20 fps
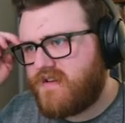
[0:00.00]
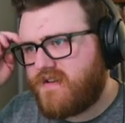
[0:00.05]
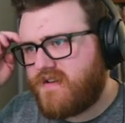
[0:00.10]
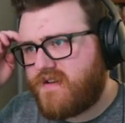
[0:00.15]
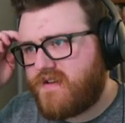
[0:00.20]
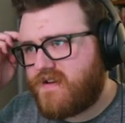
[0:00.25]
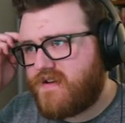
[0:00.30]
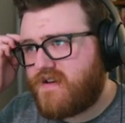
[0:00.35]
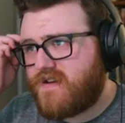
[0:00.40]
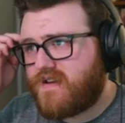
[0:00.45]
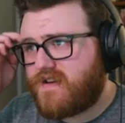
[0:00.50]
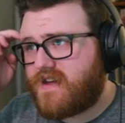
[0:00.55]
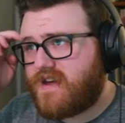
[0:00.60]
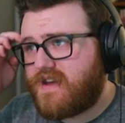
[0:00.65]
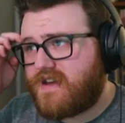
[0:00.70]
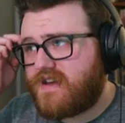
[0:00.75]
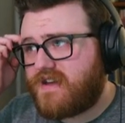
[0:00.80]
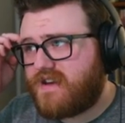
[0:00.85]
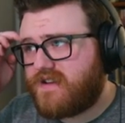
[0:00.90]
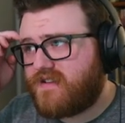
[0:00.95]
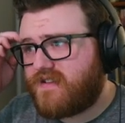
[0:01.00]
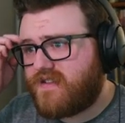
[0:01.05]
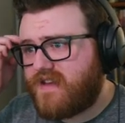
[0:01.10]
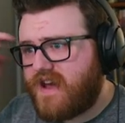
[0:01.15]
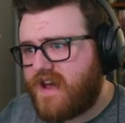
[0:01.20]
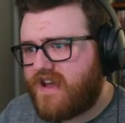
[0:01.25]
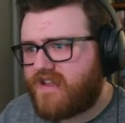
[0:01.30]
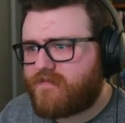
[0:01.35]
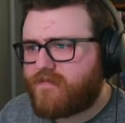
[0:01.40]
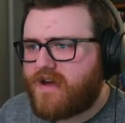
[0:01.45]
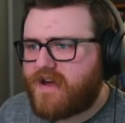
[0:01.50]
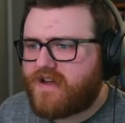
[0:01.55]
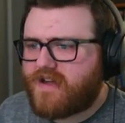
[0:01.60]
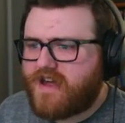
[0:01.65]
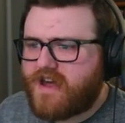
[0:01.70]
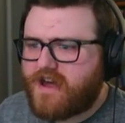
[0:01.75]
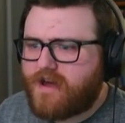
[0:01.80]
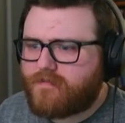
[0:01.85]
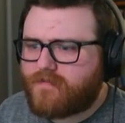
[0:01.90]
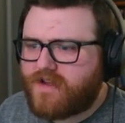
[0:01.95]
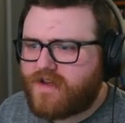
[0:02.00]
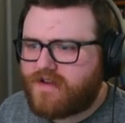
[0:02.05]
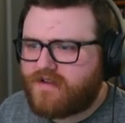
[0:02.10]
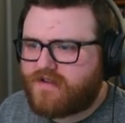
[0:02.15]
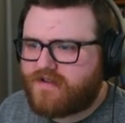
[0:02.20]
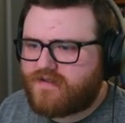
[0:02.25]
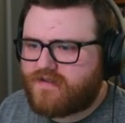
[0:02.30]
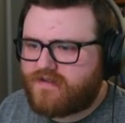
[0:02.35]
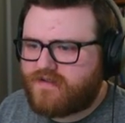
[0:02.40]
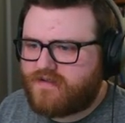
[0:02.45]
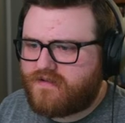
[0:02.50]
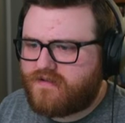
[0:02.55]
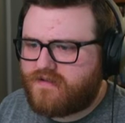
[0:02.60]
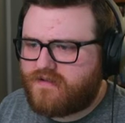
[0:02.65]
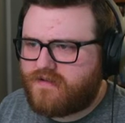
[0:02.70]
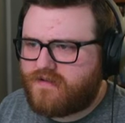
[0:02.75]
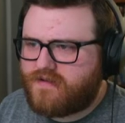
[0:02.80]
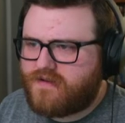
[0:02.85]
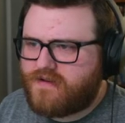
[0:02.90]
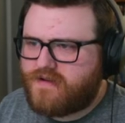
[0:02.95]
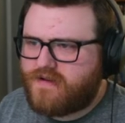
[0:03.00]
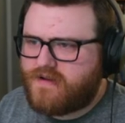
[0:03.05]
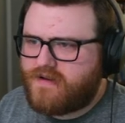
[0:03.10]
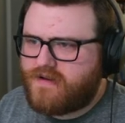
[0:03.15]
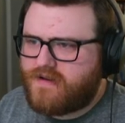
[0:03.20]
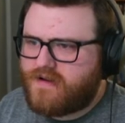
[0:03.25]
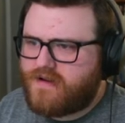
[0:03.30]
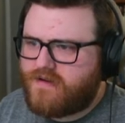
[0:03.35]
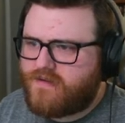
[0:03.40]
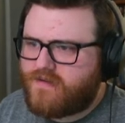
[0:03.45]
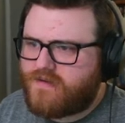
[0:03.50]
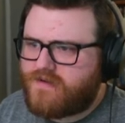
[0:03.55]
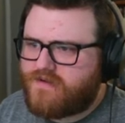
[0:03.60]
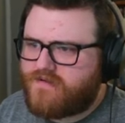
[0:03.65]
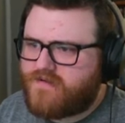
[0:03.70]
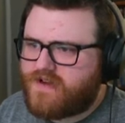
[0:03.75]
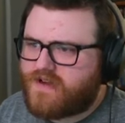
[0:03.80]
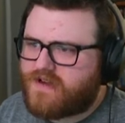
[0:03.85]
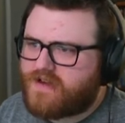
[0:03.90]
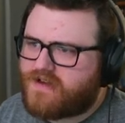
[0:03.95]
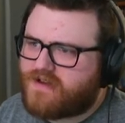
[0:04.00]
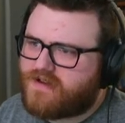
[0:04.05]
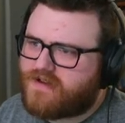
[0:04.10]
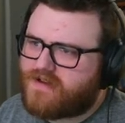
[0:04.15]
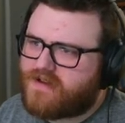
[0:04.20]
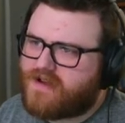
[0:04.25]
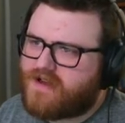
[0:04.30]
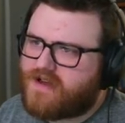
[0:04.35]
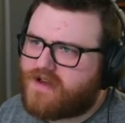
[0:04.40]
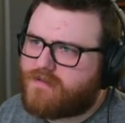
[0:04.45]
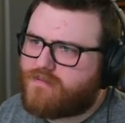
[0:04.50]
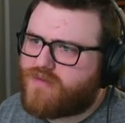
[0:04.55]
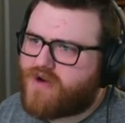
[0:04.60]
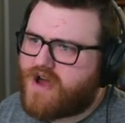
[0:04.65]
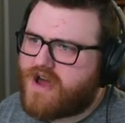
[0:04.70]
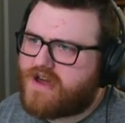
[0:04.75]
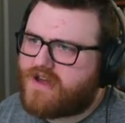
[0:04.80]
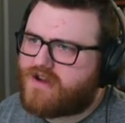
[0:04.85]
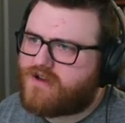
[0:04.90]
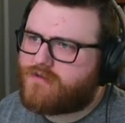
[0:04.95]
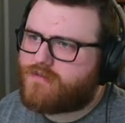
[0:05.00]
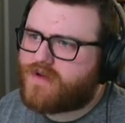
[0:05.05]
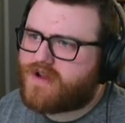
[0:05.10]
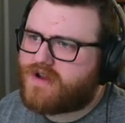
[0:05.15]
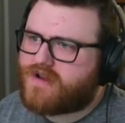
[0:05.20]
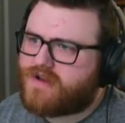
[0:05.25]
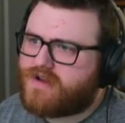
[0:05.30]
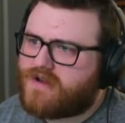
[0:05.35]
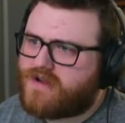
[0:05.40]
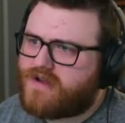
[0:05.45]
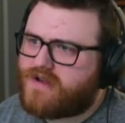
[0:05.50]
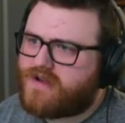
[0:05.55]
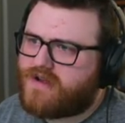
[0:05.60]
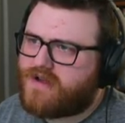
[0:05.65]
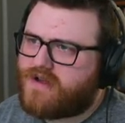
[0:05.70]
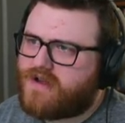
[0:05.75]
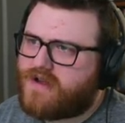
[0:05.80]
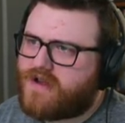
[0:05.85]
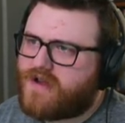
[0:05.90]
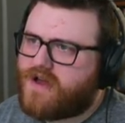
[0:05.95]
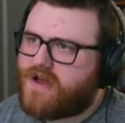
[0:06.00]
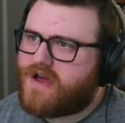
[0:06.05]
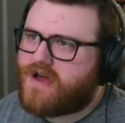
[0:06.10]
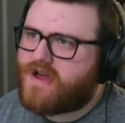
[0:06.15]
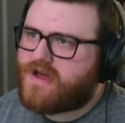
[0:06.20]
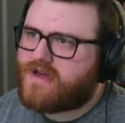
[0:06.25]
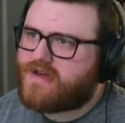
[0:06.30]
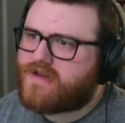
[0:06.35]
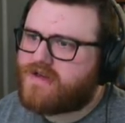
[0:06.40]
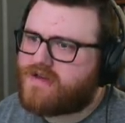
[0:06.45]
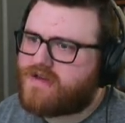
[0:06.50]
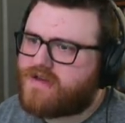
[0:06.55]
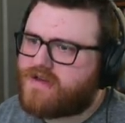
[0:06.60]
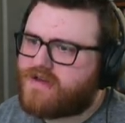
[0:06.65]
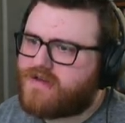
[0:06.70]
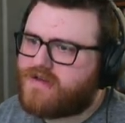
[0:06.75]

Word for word: Uh, can't get into the hazmat cabinet wonder if I can uh, pry it open. Hey!